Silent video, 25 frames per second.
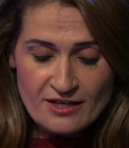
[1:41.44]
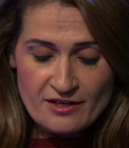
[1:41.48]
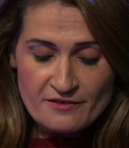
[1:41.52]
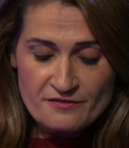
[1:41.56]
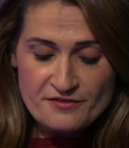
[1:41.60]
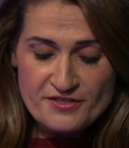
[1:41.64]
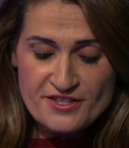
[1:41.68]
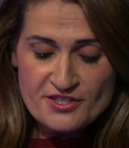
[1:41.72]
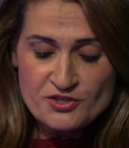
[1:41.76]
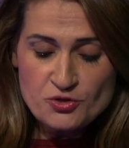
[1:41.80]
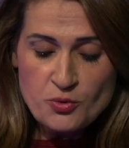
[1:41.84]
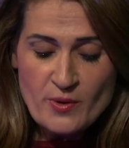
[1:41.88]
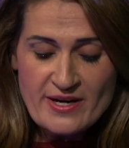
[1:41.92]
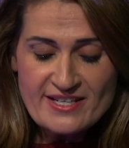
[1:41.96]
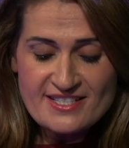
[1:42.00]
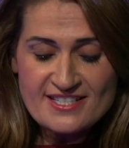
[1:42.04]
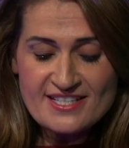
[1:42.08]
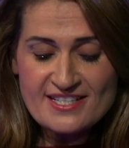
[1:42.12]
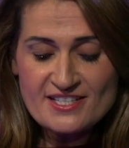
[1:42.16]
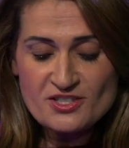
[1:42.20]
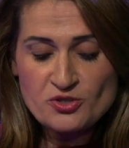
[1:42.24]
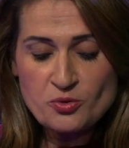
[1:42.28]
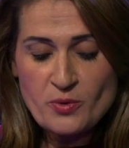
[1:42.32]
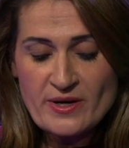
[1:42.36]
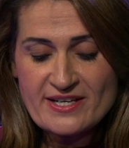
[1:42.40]
of the
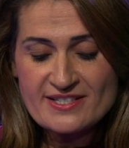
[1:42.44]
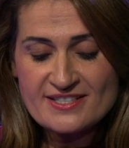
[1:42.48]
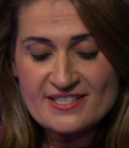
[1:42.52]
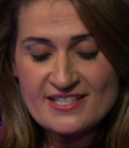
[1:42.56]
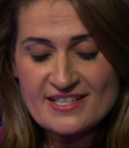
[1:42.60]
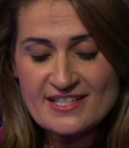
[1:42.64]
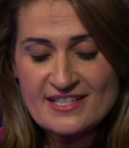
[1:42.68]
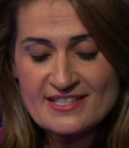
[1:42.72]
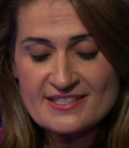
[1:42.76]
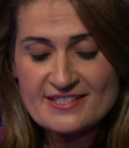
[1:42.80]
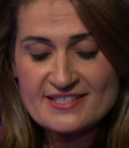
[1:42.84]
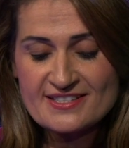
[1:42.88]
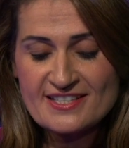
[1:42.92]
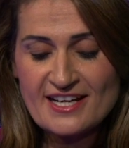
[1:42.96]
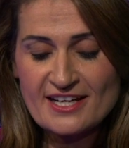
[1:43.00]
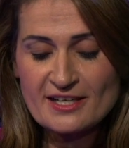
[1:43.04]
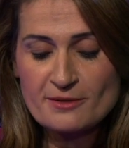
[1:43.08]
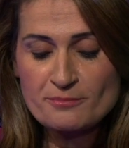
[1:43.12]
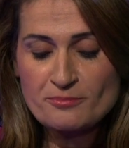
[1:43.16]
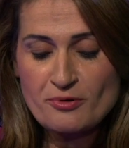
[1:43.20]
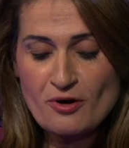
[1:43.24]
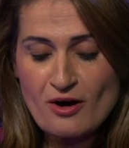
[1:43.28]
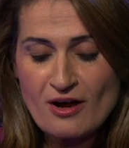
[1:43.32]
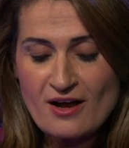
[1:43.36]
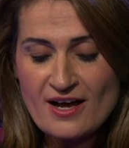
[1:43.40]
2020 Stella
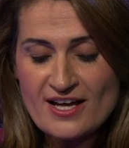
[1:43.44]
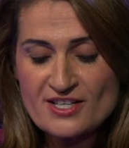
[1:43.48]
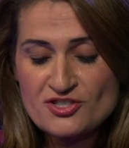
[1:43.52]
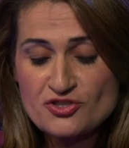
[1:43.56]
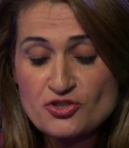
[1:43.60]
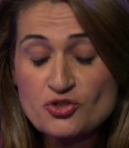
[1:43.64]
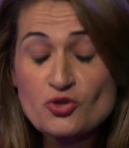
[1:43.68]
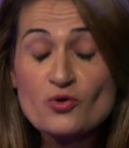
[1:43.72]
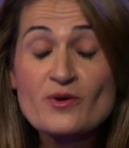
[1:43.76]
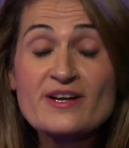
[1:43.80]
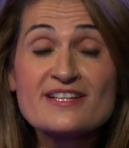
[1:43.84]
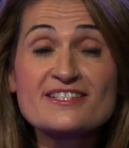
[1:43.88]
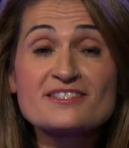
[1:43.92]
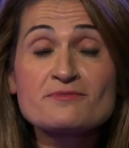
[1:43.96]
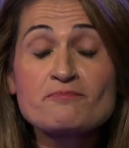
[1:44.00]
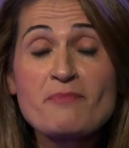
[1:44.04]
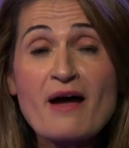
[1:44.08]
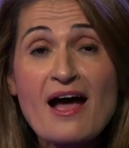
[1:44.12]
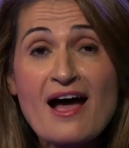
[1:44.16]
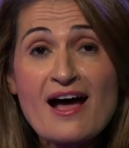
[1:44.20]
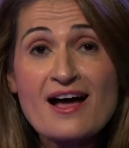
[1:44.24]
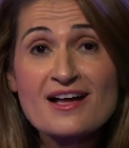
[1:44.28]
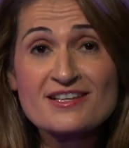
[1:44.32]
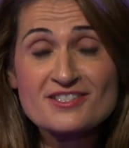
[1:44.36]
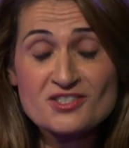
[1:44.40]
Prize joins
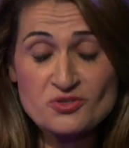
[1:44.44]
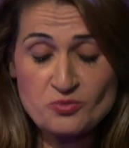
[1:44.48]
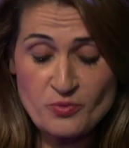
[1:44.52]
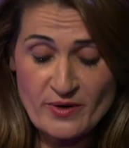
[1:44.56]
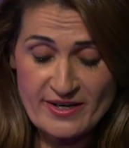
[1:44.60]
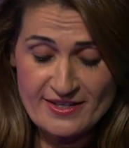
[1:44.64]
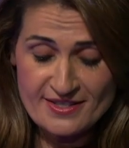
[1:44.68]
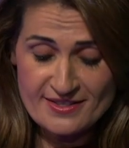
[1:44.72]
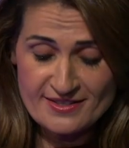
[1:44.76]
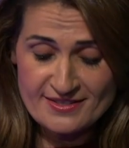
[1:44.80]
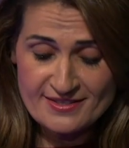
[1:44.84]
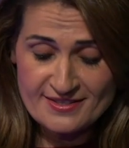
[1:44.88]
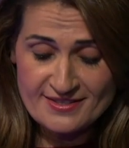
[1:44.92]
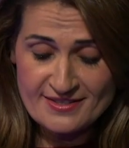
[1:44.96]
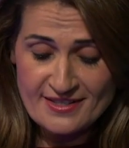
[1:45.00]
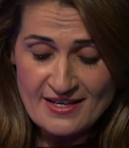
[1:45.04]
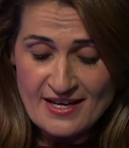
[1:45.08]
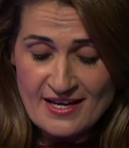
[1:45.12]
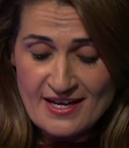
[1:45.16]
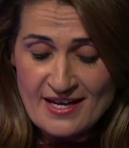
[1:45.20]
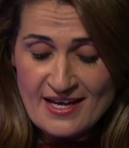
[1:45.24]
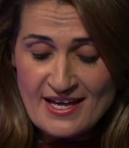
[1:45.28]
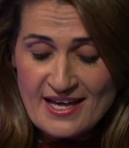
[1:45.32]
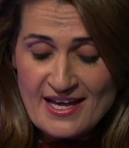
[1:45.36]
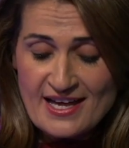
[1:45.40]
past winners,
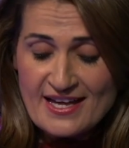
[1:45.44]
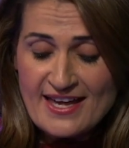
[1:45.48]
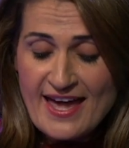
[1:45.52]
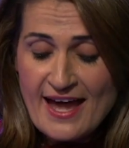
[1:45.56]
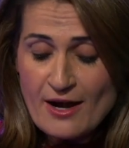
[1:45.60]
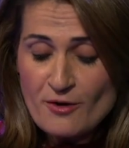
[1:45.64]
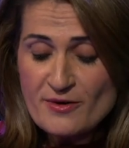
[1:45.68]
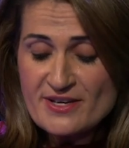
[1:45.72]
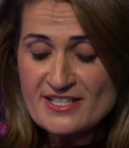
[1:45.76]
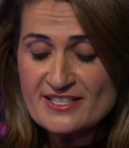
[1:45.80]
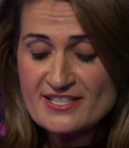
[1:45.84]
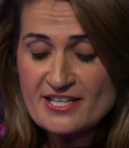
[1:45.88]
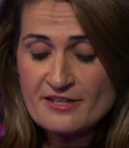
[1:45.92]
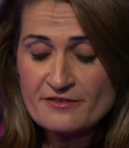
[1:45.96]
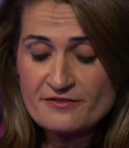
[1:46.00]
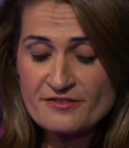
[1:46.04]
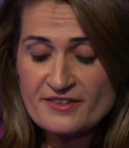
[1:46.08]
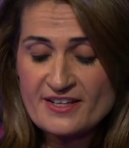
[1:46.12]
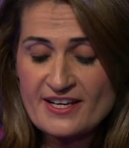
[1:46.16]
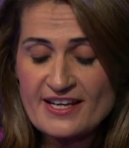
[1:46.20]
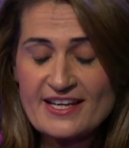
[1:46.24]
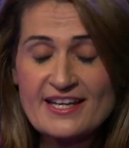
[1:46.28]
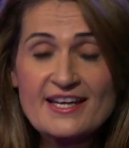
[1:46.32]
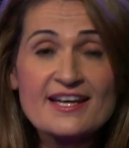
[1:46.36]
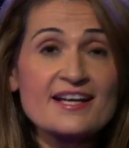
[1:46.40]
Carrie
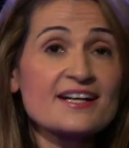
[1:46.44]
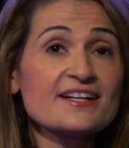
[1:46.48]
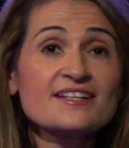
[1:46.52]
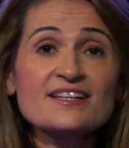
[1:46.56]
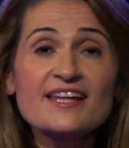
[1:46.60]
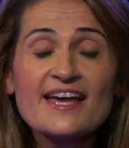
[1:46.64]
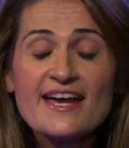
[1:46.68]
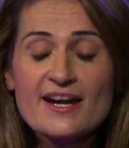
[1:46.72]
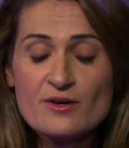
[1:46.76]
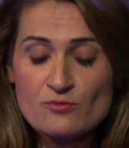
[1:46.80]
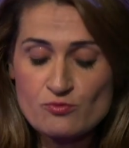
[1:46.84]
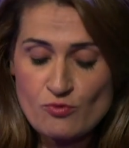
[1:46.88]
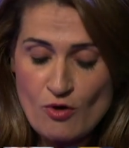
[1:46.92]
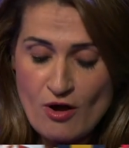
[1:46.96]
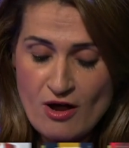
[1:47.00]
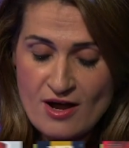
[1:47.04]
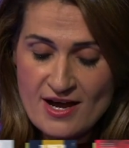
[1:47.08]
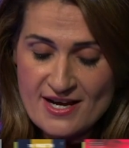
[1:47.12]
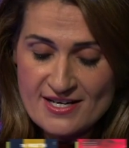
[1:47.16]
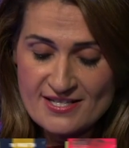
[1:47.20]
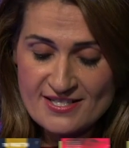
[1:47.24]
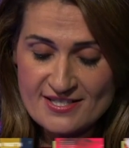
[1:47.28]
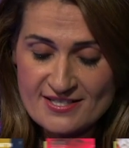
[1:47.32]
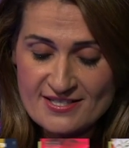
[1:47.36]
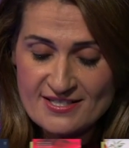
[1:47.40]
Tiffany, Claire
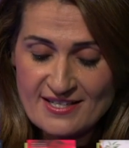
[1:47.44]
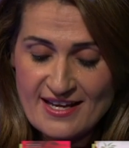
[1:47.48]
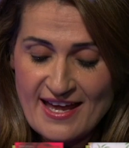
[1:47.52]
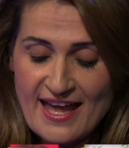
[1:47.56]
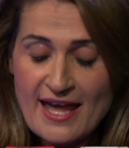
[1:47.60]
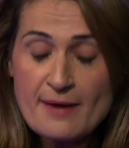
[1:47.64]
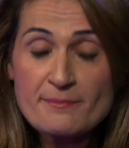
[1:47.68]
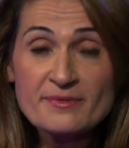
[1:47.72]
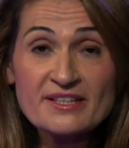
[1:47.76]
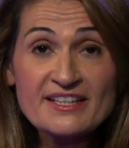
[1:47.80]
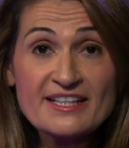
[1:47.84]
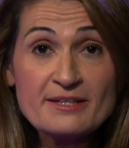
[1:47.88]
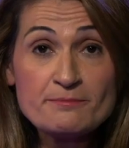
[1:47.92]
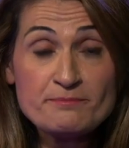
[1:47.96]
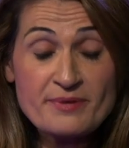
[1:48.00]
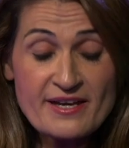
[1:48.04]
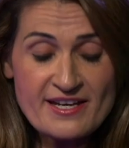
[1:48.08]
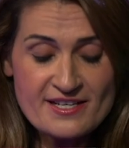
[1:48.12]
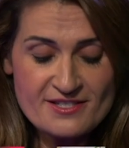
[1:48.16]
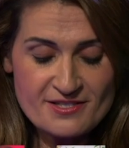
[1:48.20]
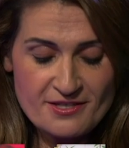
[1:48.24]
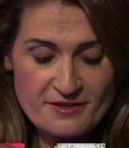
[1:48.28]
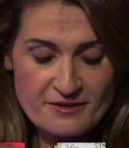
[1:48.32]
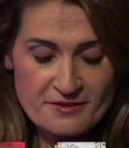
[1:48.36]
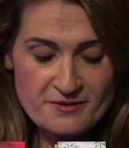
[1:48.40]
Wright, Emily
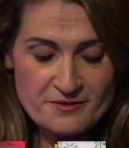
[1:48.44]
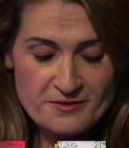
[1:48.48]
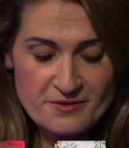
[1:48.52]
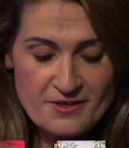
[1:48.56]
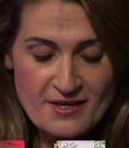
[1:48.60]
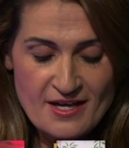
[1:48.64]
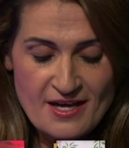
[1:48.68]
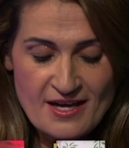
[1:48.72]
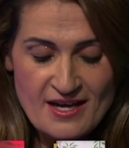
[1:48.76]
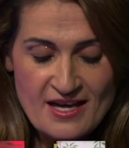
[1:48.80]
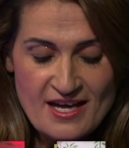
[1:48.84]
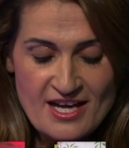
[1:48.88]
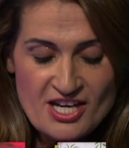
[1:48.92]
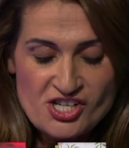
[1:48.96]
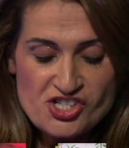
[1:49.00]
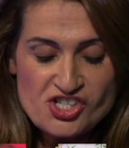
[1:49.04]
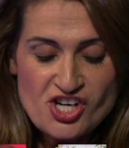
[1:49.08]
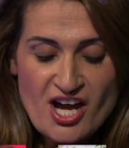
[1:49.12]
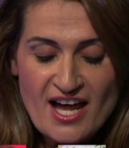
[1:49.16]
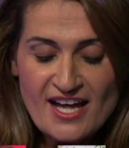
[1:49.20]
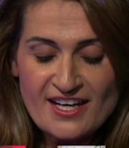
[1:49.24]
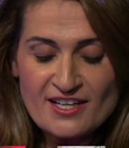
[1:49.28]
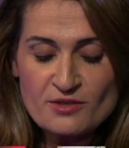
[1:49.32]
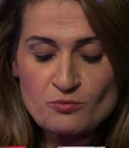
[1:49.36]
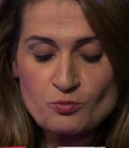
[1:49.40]
Beto,
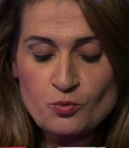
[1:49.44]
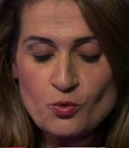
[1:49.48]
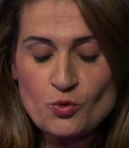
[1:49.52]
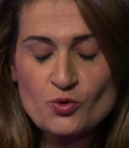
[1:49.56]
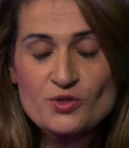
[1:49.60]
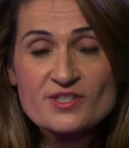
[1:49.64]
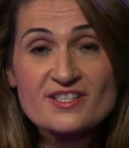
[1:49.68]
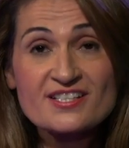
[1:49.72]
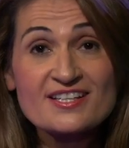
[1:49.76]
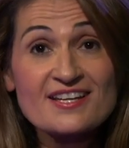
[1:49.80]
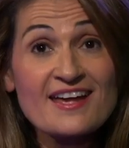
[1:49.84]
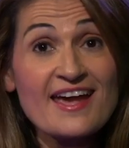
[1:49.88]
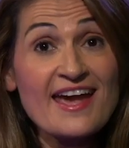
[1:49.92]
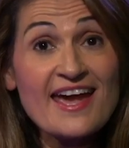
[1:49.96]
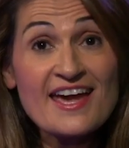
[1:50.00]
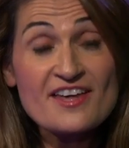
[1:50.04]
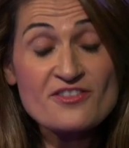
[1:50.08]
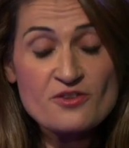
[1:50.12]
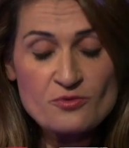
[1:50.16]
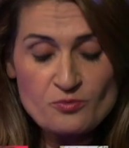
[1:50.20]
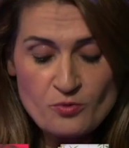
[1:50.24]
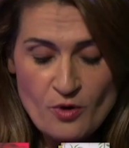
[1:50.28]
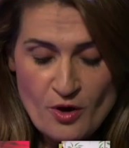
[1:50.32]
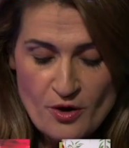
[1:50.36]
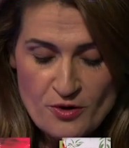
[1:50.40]
Charlotte Wood,
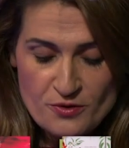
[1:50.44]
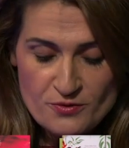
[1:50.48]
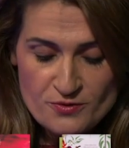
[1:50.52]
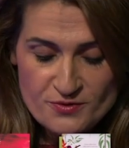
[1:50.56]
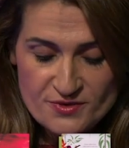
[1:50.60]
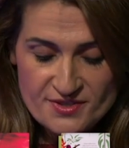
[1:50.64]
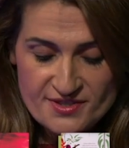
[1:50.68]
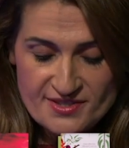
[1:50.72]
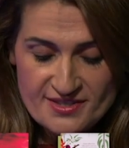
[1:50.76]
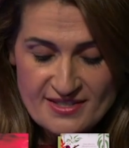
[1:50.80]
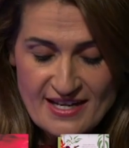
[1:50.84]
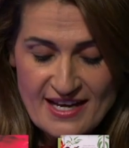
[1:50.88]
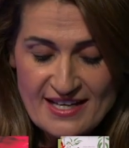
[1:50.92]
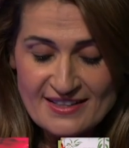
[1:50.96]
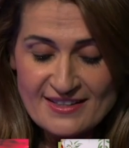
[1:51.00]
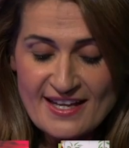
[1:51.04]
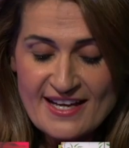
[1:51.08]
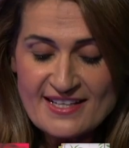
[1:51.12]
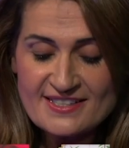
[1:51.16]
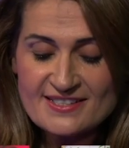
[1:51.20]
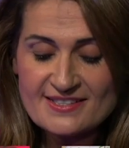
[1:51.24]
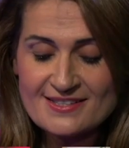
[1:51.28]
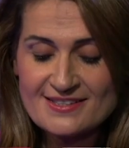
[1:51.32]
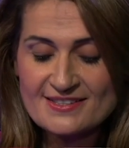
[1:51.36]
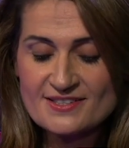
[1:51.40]
Heather Rose,
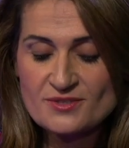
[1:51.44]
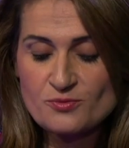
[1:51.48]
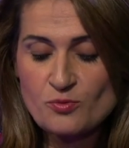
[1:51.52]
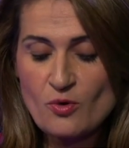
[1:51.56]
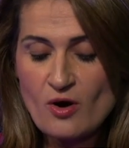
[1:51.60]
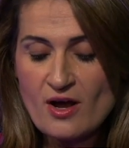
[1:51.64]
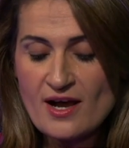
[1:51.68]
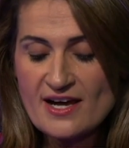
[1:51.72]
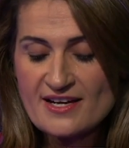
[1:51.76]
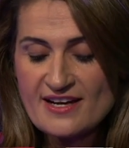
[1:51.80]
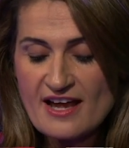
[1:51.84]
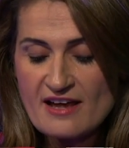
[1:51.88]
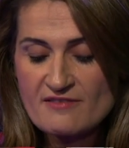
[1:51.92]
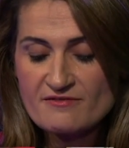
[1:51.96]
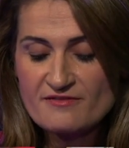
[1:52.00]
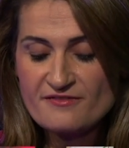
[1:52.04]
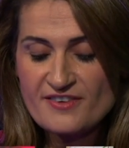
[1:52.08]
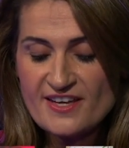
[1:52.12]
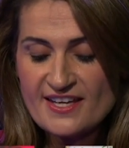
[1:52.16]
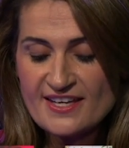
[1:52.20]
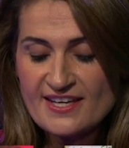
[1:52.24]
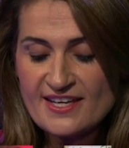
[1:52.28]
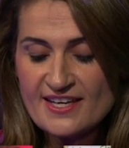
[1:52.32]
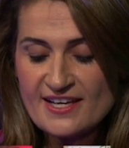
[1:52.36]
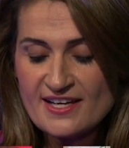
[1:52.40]
Alexis Wright, and
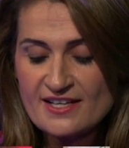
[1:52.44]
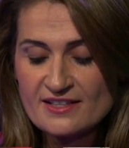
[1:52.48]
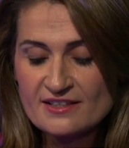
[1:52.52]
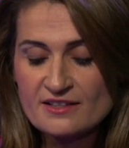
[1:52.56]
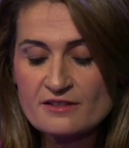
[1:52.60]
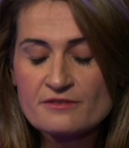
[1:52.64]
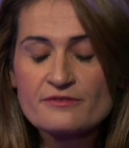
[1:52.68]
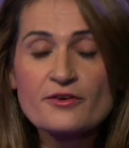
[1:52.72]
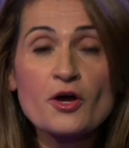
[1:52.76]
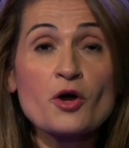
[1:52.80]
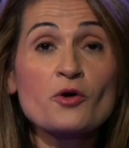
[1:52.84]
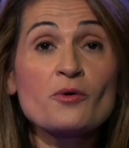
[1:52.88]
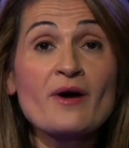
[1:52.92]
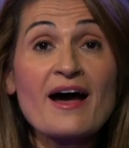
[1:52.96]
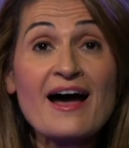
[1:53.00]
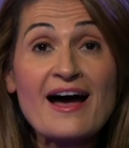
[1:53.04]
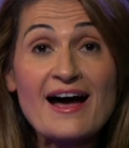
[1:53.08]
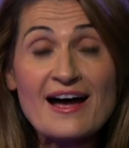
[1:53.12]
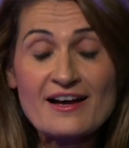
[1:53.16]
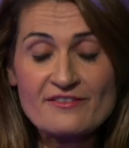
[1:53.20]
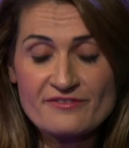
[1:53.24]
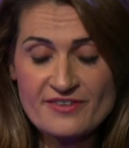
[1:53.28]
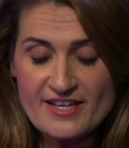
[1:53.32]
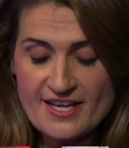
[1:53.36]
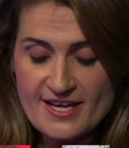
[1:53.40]
Vicky
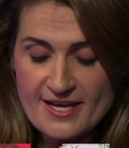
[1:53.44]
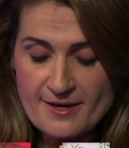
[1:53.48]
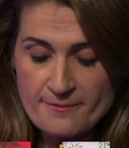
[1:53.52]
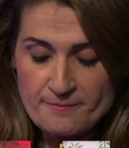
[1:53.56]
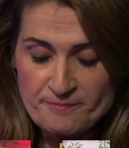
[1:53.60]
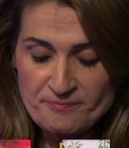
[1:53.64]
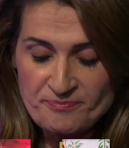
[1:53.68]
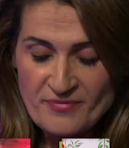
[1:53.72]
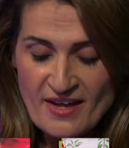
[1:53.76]
Laveau-Harvey.